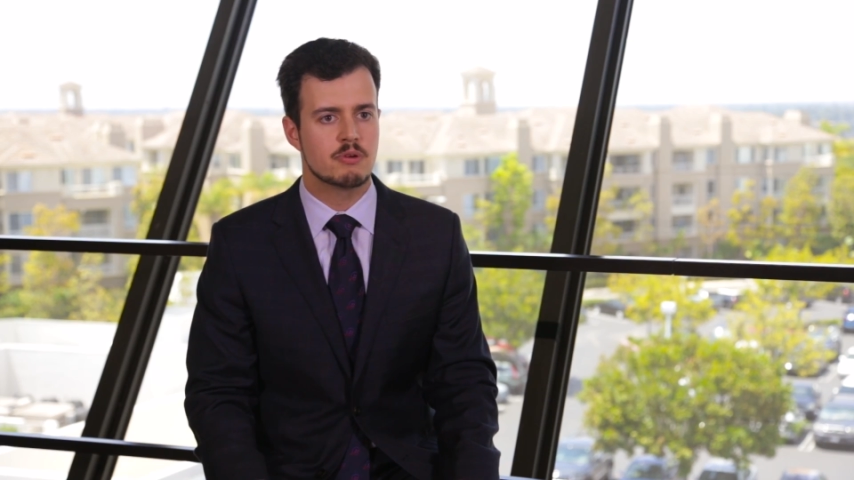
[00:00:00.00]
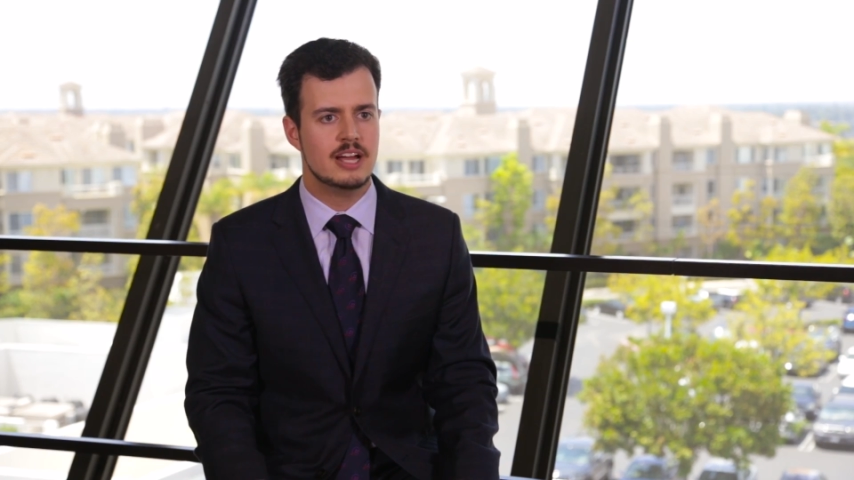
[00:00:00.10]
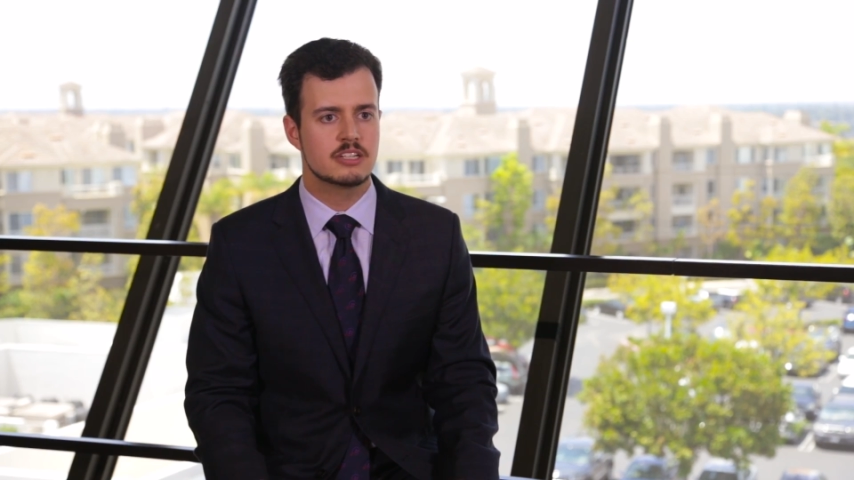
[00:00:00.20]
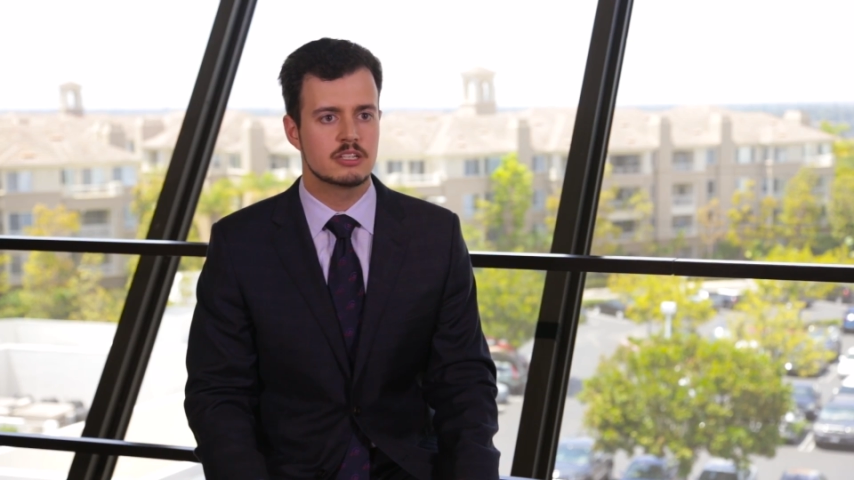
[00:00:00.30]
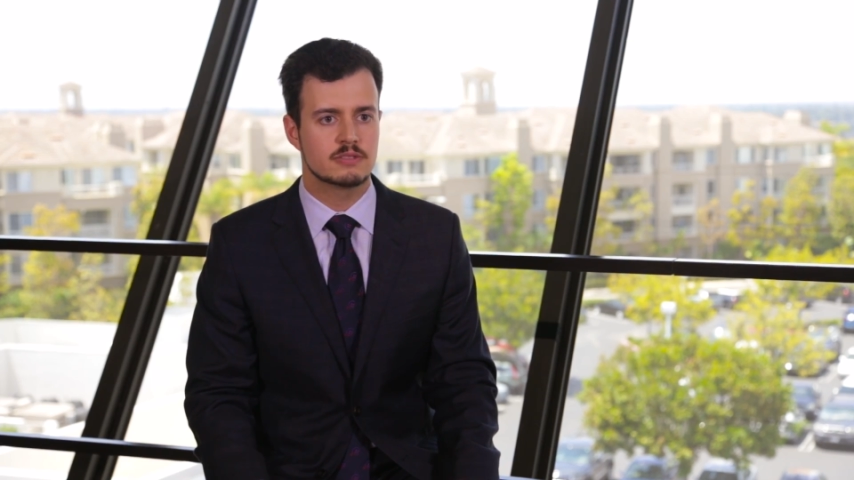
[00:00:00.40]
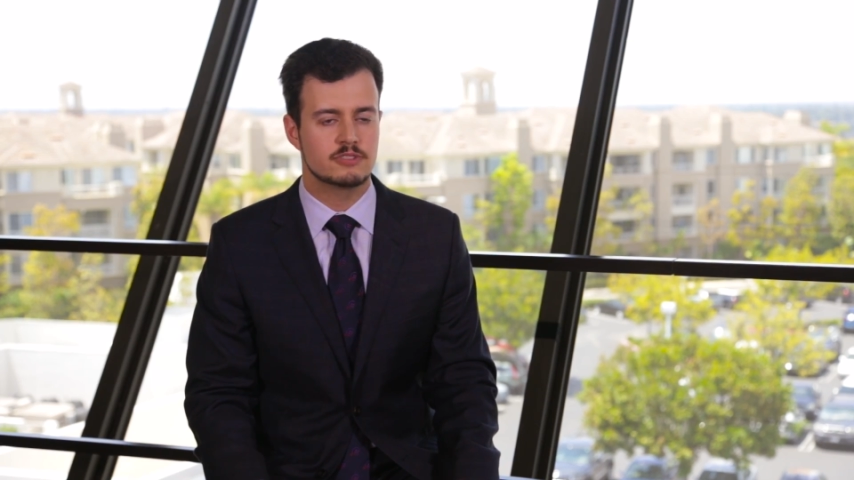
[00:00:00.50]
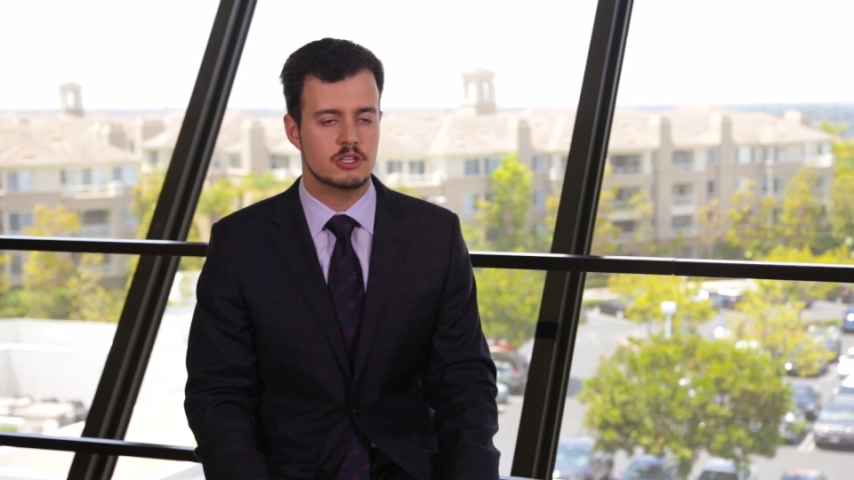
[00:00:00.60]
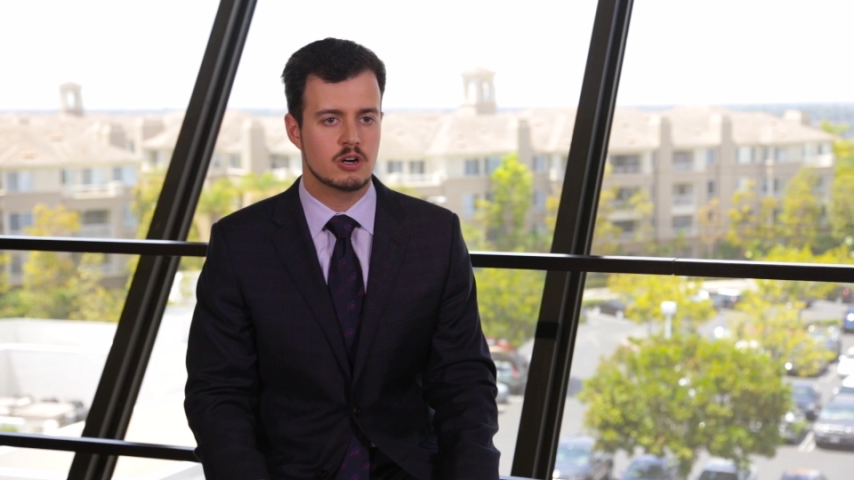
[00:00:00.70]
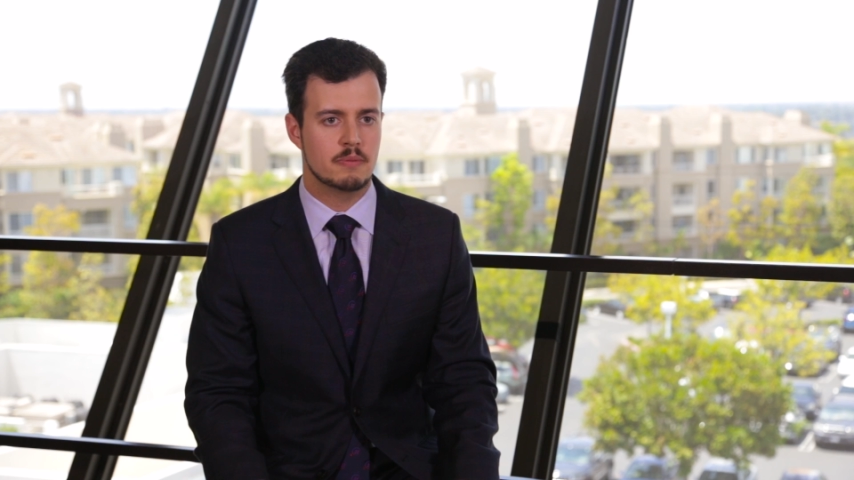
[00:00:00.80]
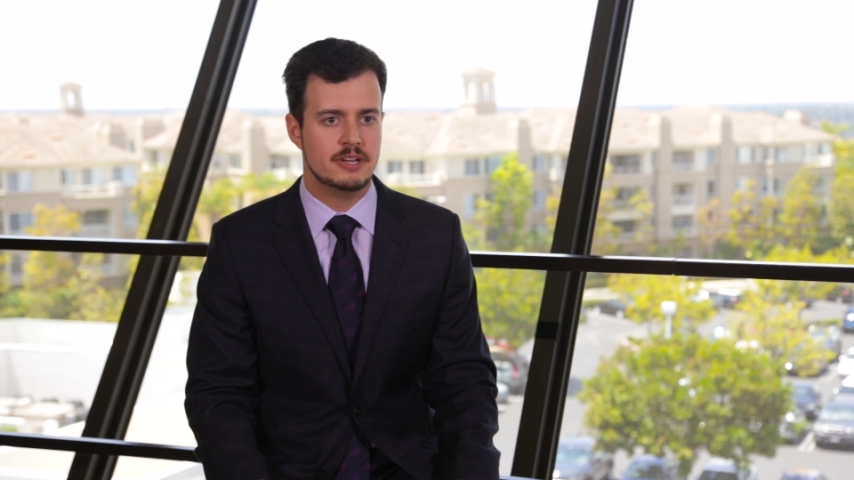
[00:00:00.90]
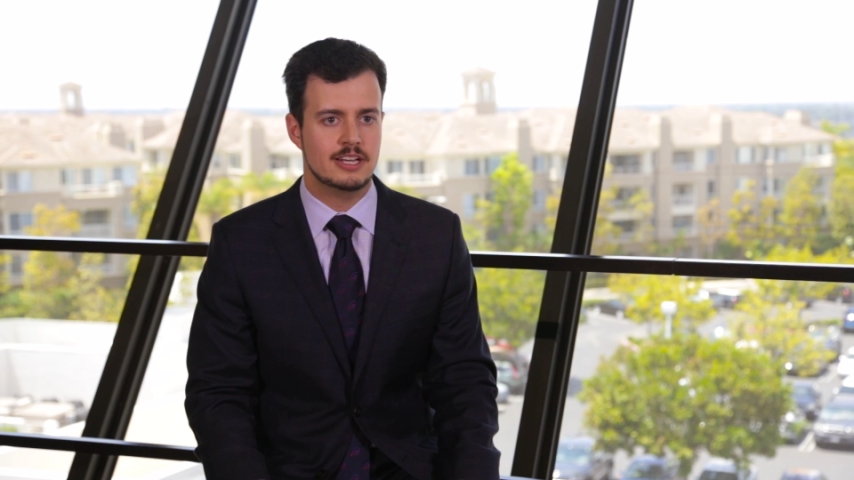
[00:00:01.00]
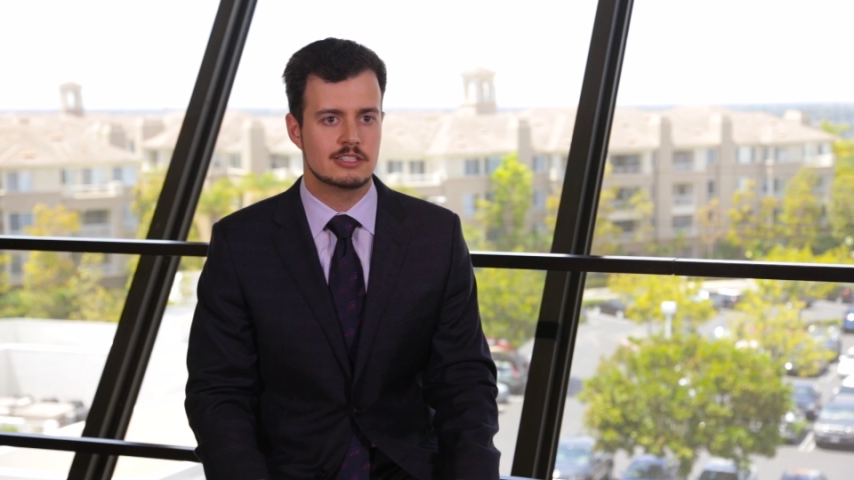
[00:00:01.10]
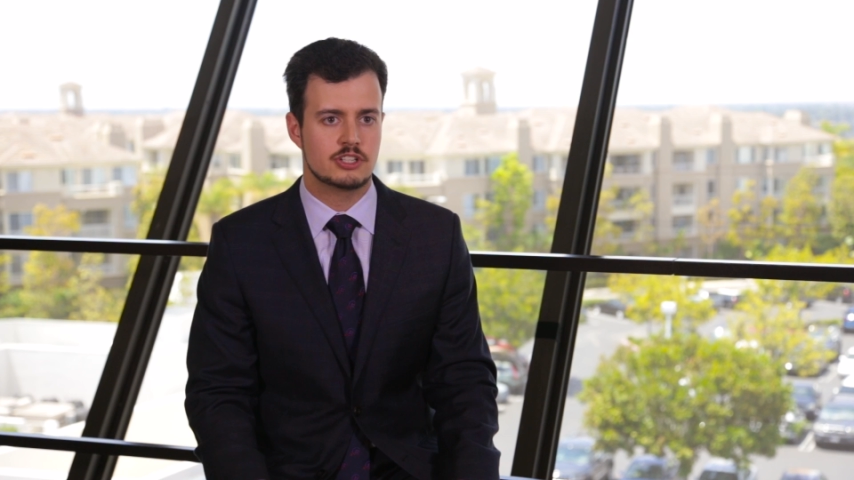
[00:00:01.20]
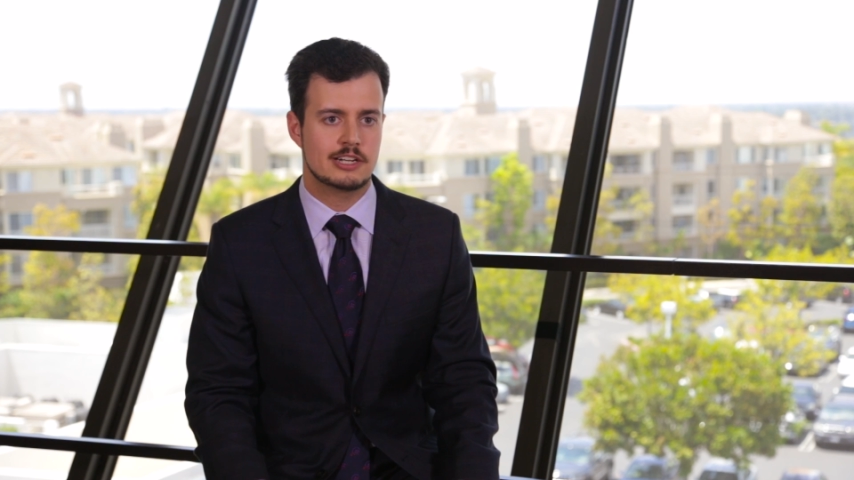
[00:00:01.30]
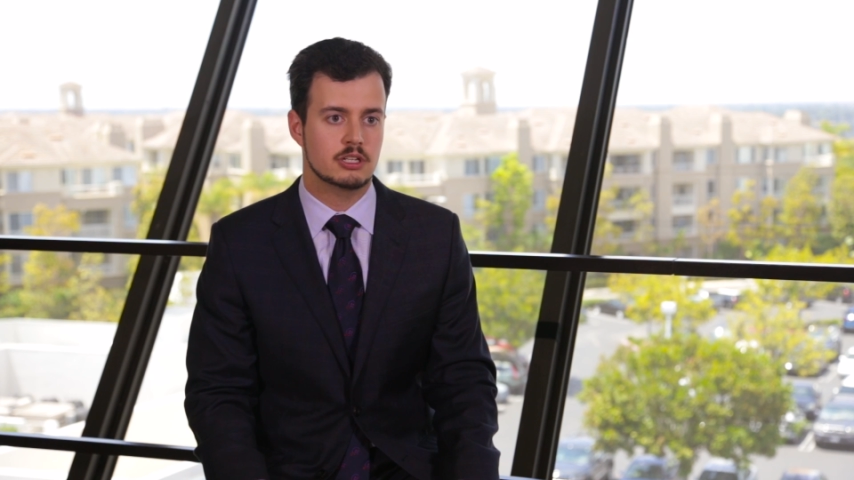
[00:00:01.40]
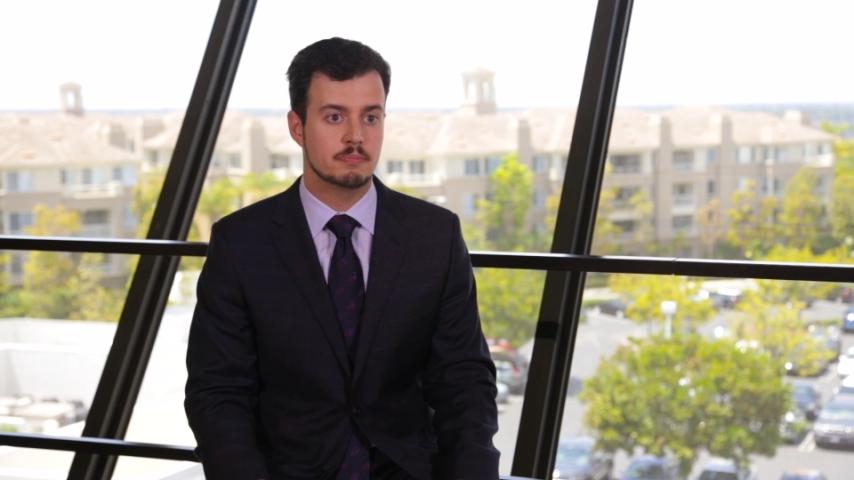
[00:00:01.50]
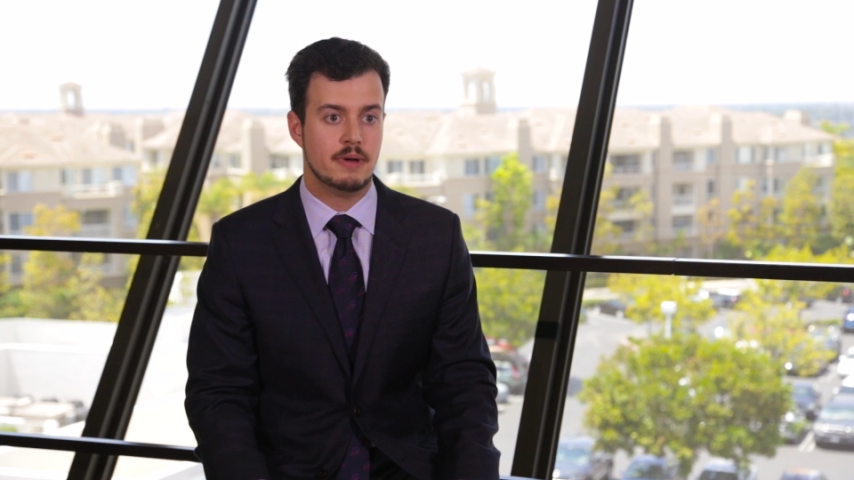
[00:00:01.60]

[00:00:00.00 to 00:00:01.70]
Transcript: president of the European Central